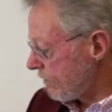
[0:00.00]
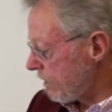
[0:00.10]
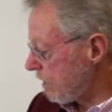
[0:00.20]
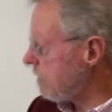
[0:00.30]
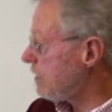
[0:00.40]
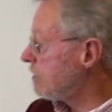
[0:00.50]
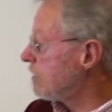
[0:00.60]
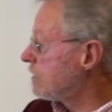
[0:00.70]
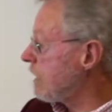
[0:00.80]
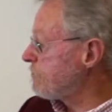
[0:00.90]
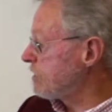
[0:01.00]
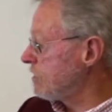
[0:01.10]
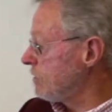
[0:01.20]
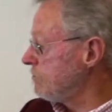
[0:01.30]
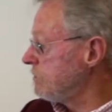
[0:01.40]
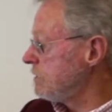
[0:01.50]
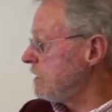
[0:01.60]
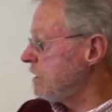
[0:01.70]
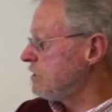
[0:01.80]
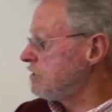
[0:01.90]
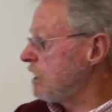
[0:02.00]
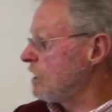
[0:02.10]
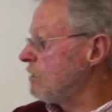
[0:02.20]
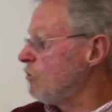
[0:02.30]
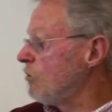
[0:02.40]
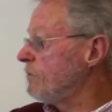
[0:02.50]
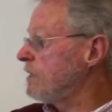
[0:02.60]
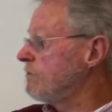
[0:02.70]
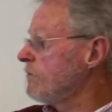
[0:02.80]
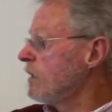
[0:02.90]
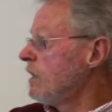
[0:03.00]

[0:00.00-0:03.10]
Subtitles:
the capsicum is gently warming,